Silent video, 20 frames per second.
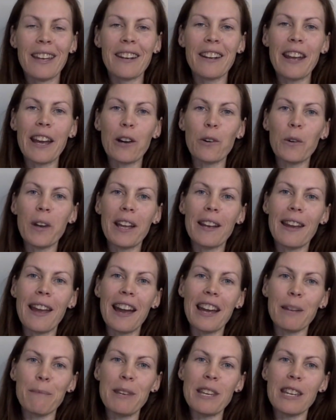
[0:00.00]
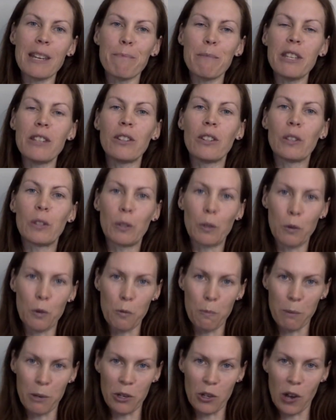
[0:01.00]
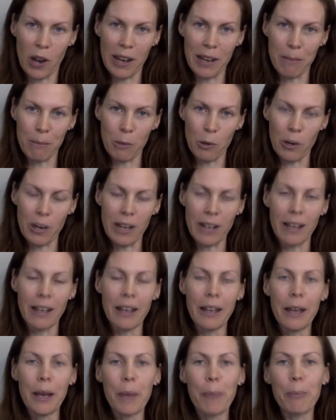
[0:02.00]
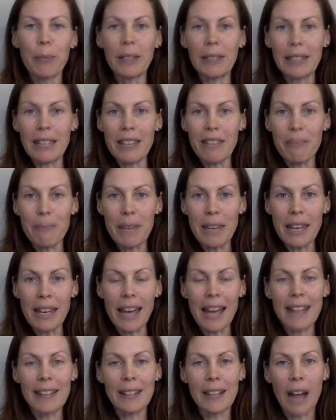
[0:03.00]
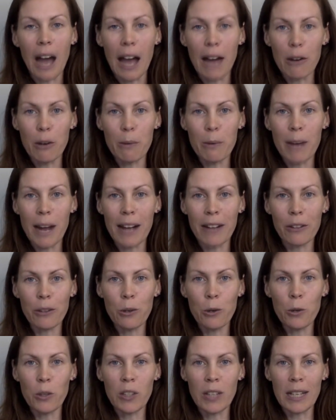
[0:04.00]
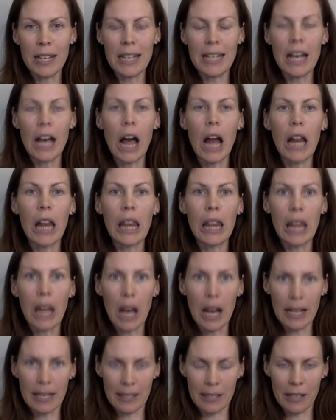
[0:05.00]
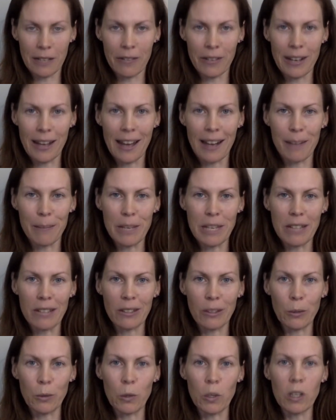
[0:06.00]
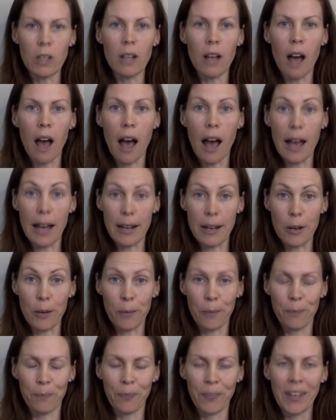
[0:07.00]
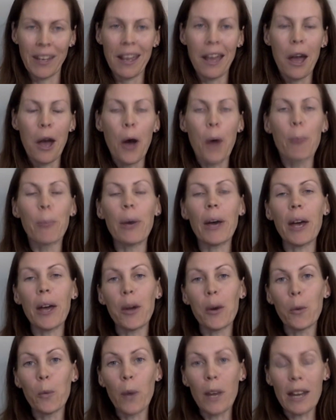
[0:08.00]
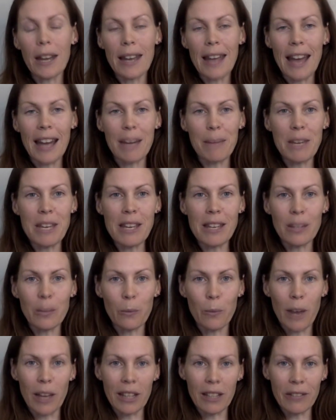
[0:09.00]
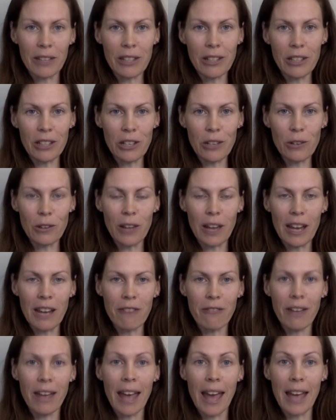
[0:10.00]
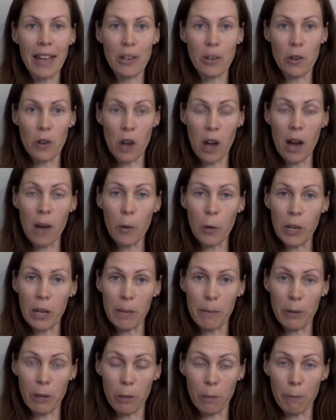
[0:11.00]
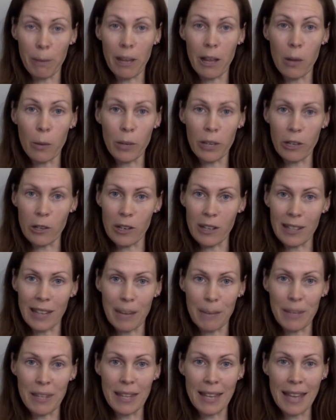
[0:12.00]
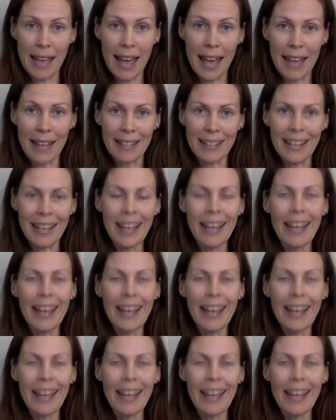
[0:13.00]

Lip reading: Now, anatomy can be super dry and boring. Believe me, as a chiropractor who studied a lot of anatomy in school, I know. But when anatomy is relevant to your life and you're not worried about a bell ringer exam at the end,